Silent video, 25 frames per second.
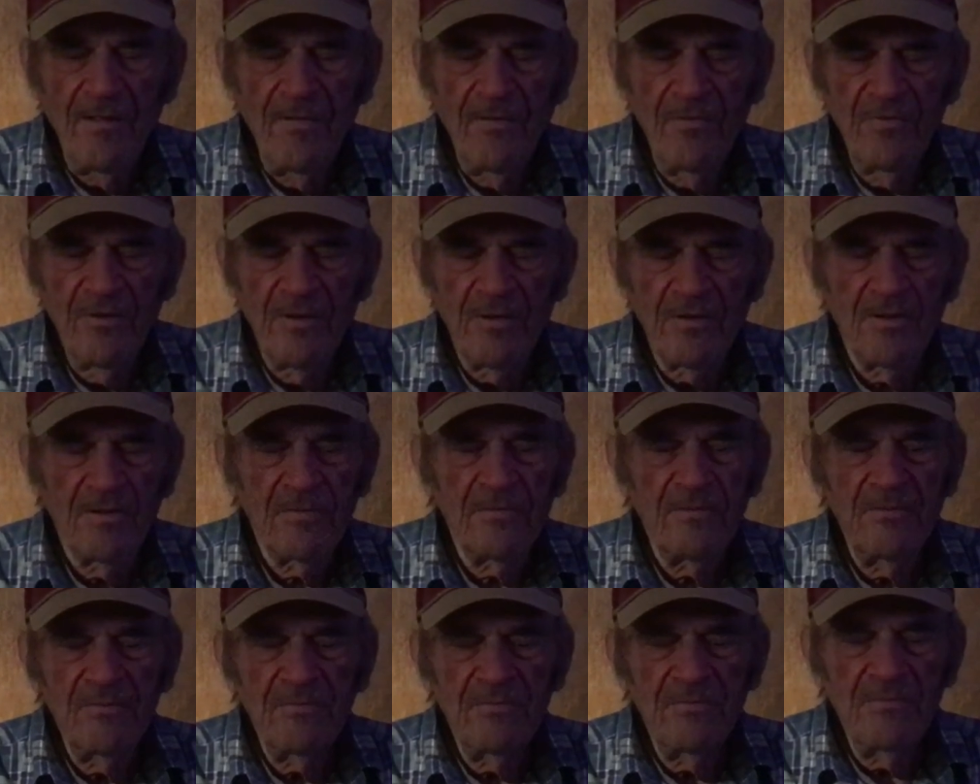
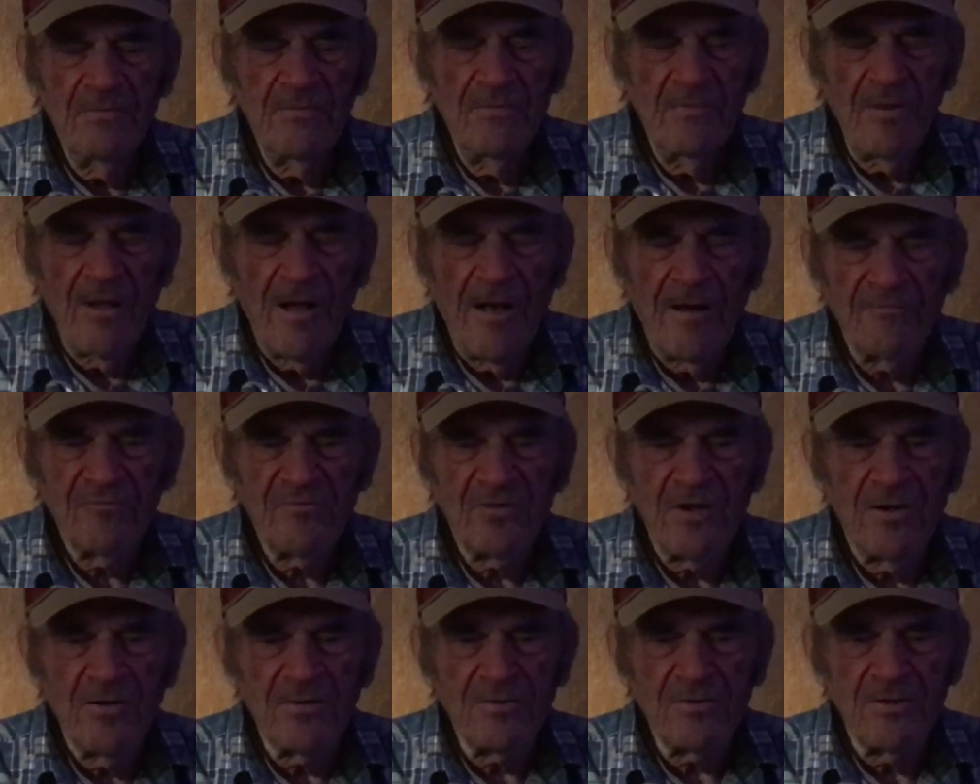I've
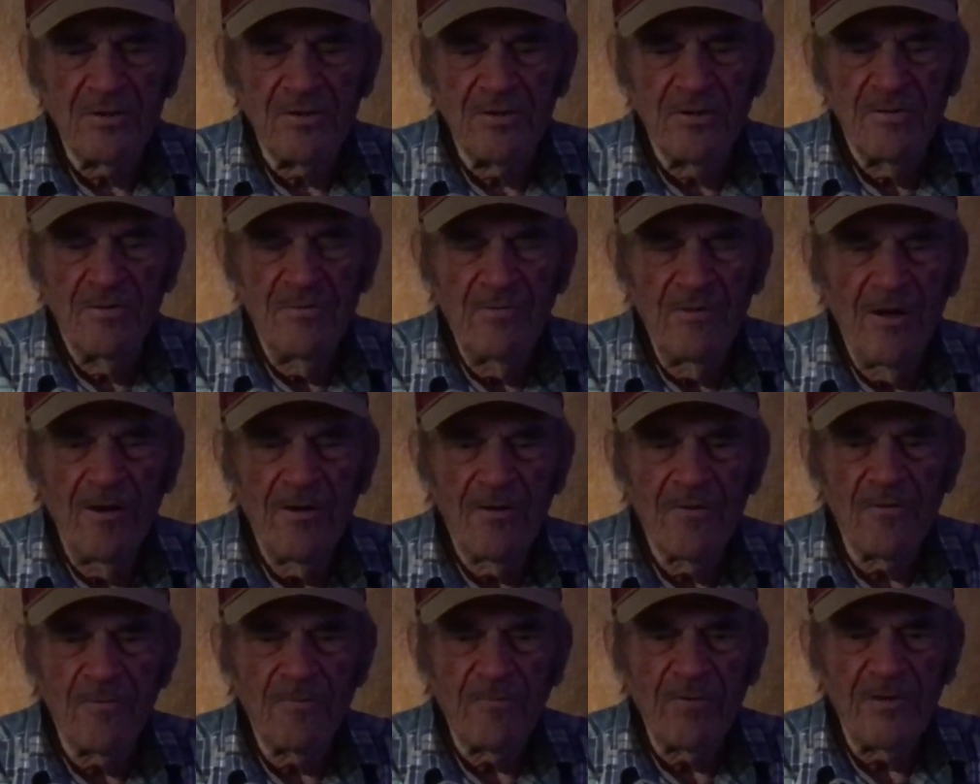talked to
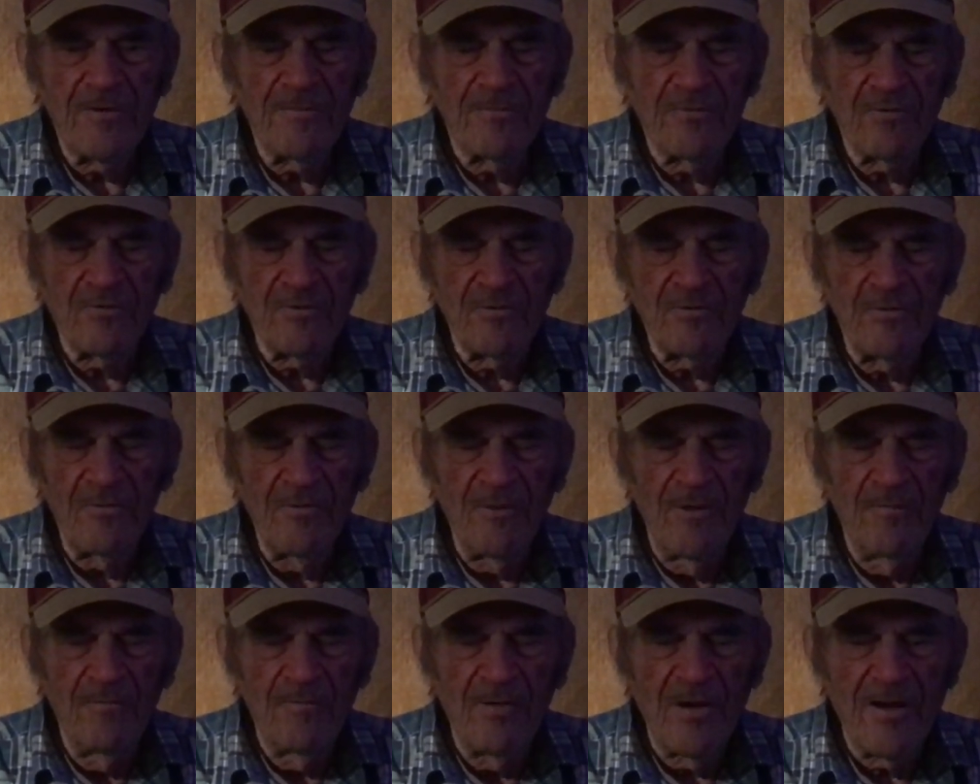other people
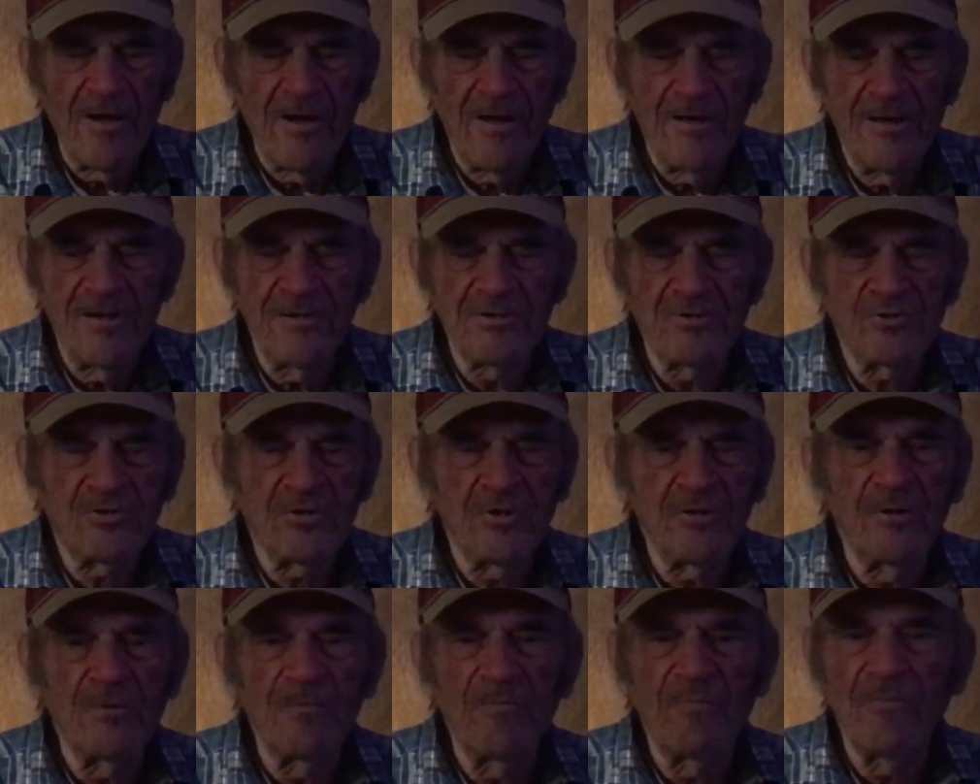in my age
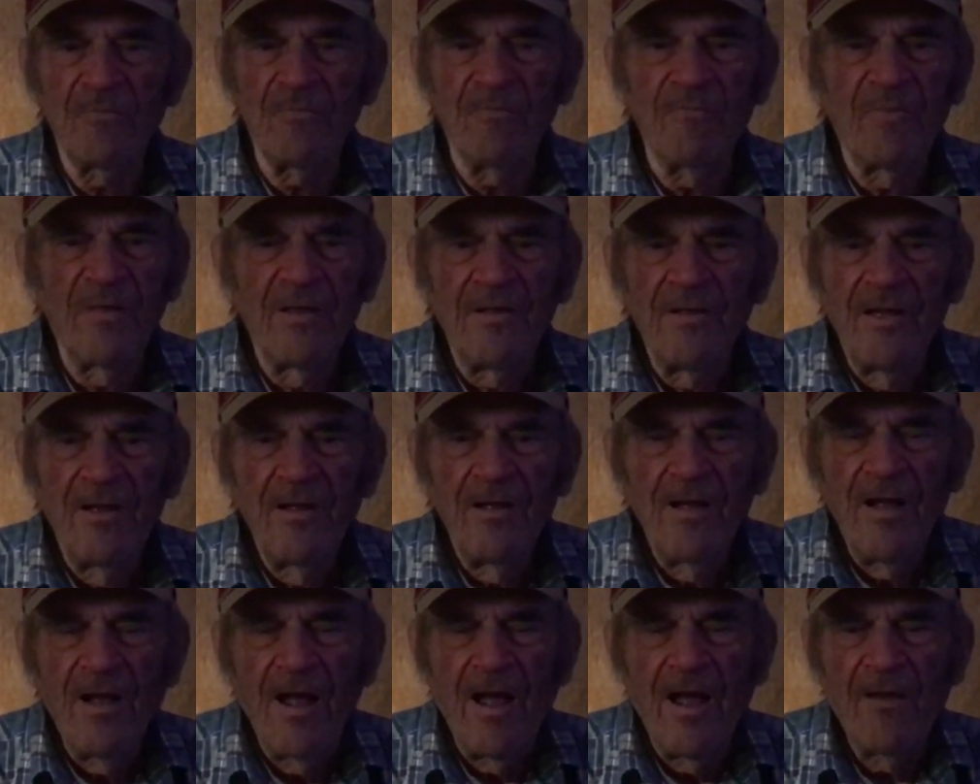group,
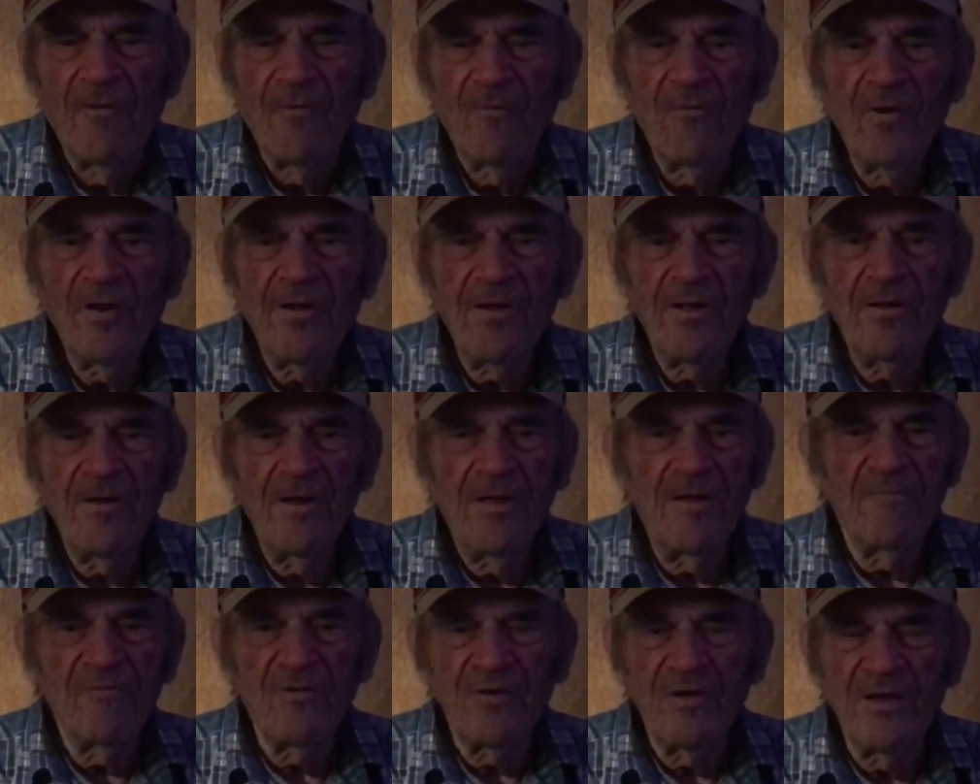and we didn't
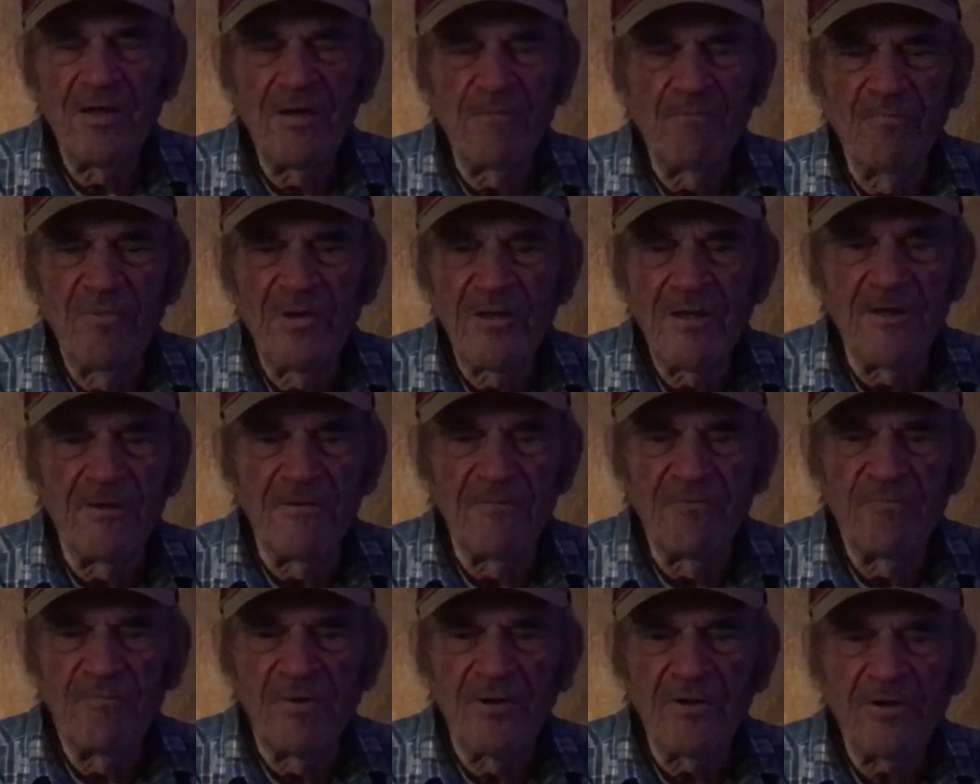even eat beef
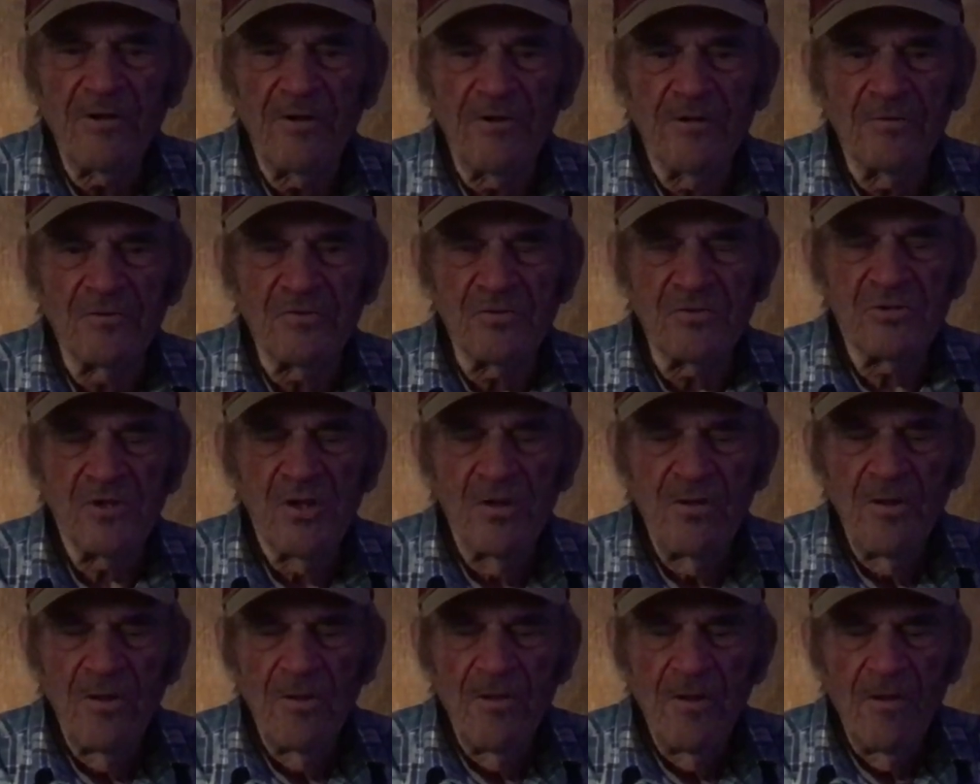because,
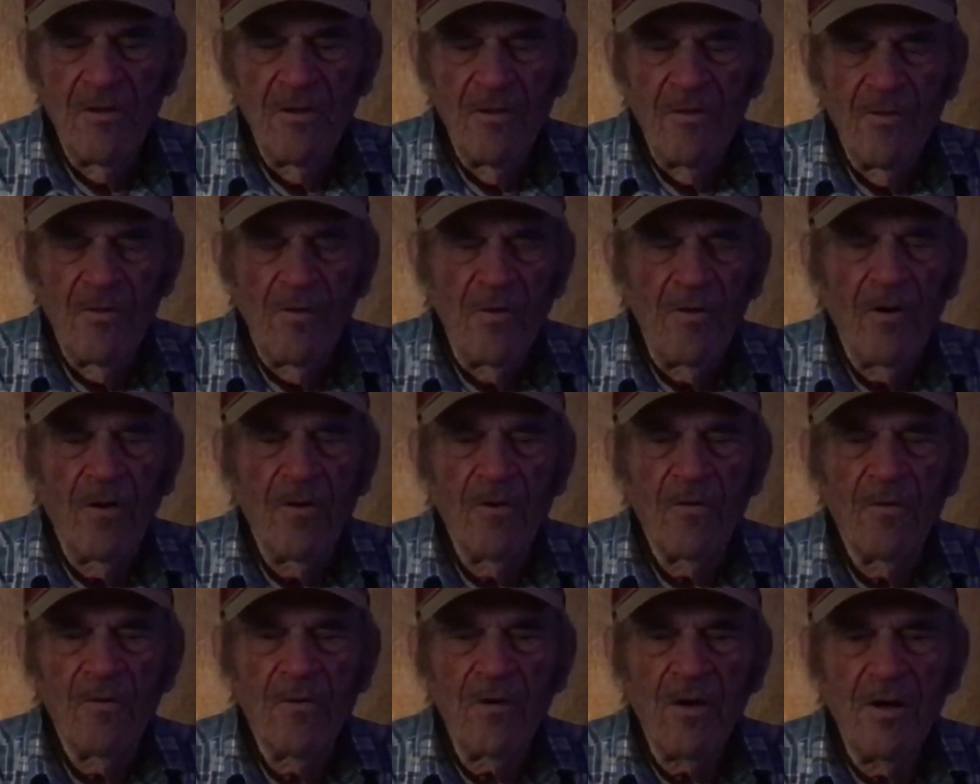
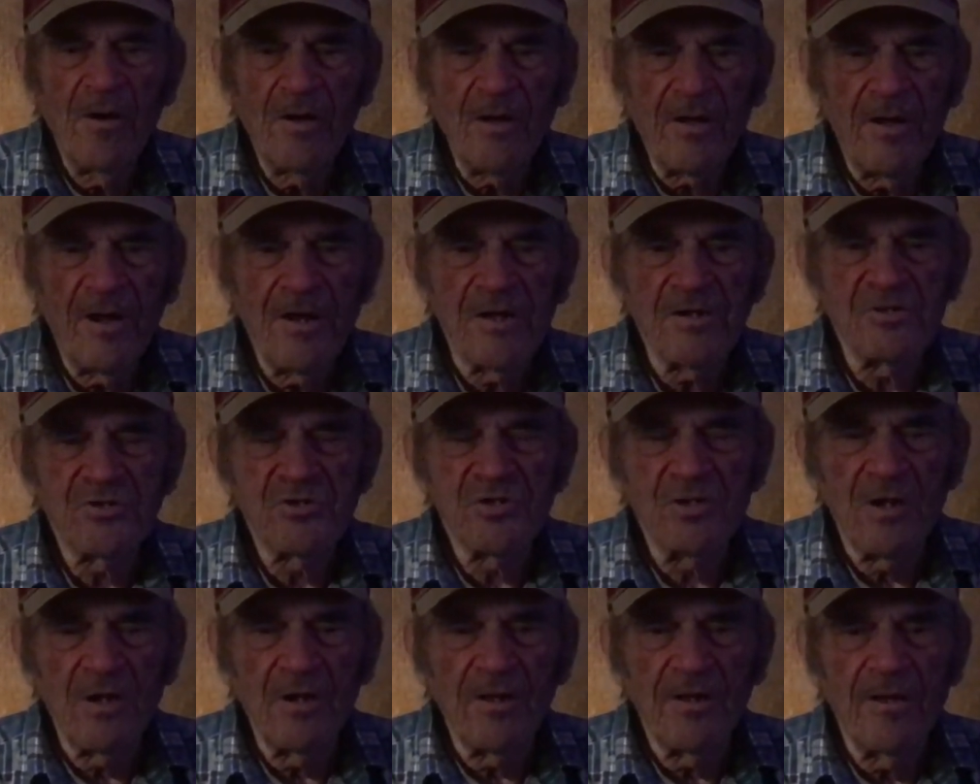
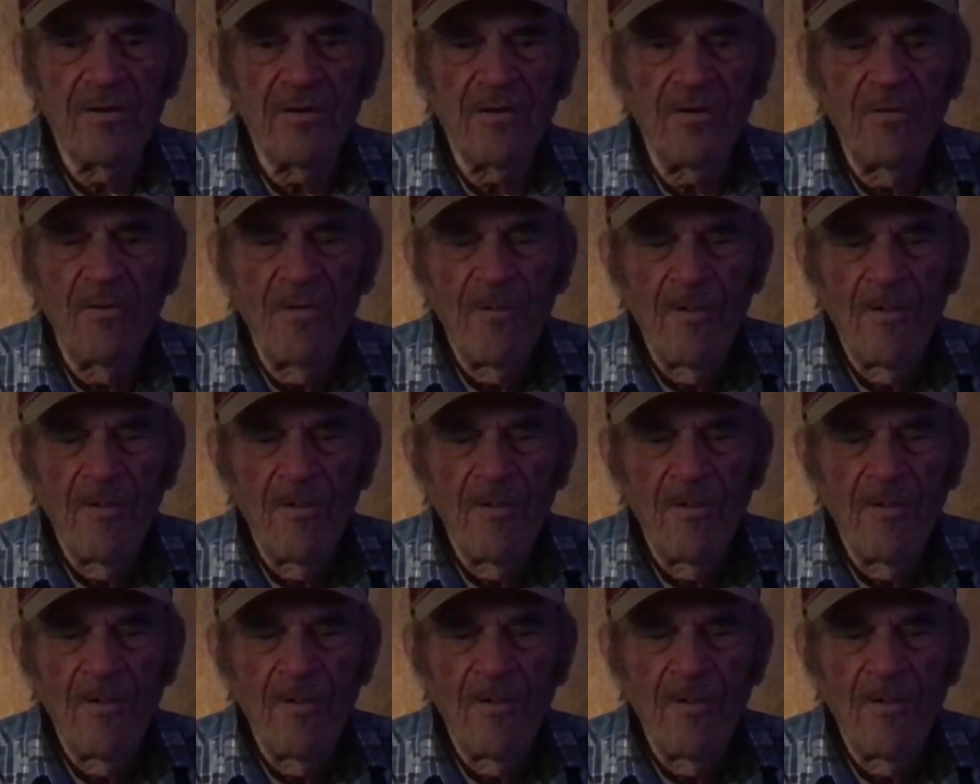occasionally